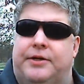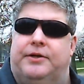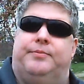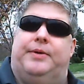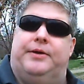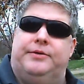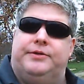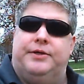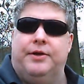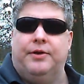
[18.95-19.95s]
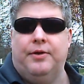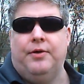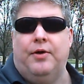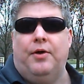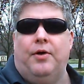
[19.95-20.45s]
Dark Matters,
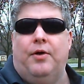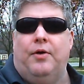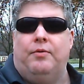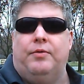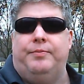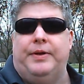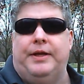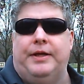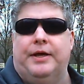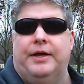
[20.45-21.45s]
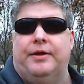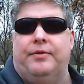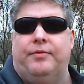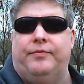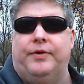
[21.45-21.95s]
we'll be
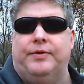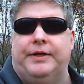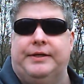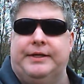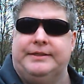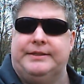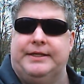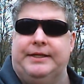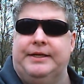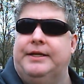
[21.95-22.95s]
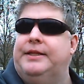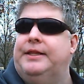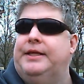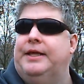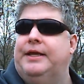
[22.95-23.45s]
reviewing and testing
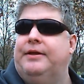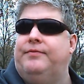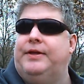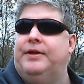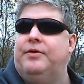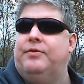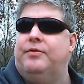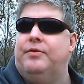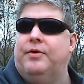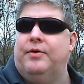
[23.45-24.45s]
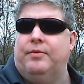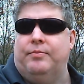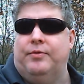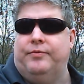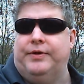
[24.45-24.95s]
the VO
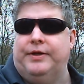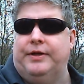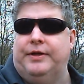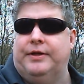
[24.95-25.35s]
Muvi